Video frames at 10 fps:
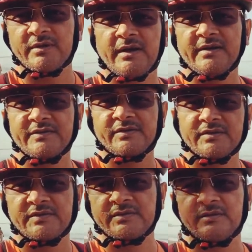
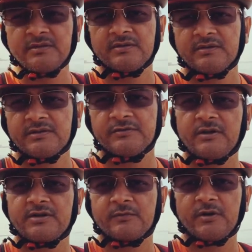answers does
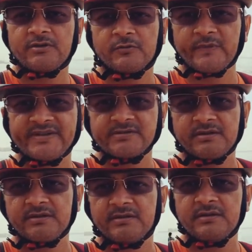not want to
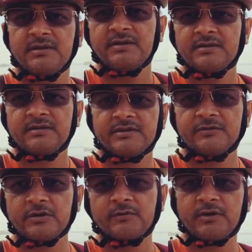question does
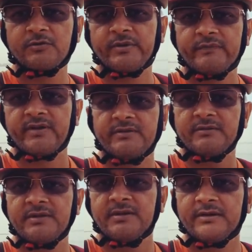not want to even
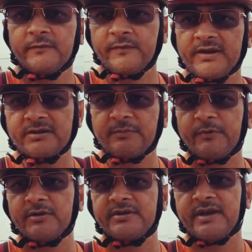reflect
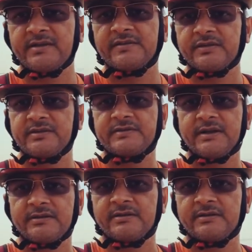upon the answers that